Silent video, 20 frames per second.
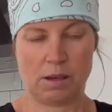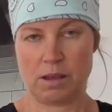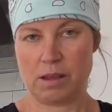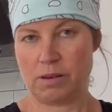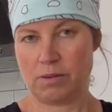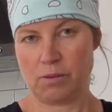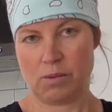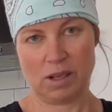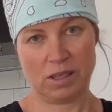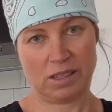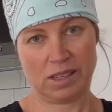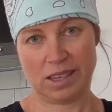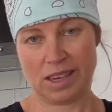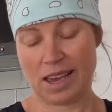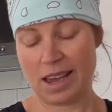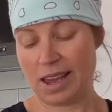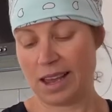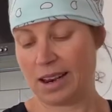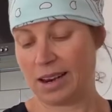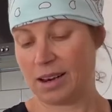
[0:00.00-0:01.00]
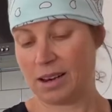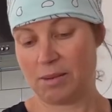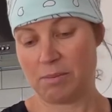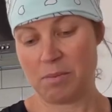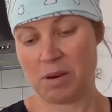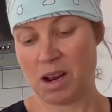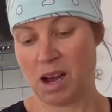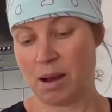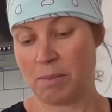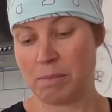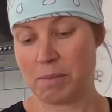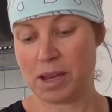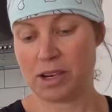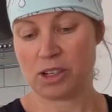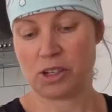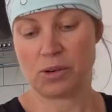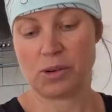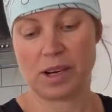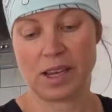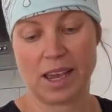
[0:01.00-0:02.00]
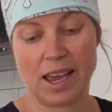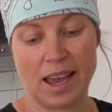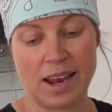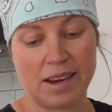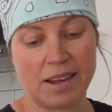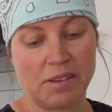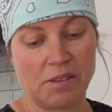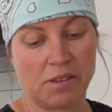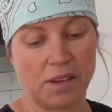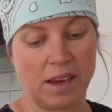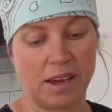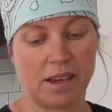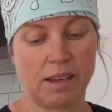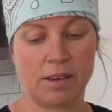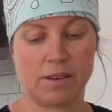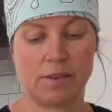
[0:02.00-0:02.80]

Once again, I'm not measuring anything.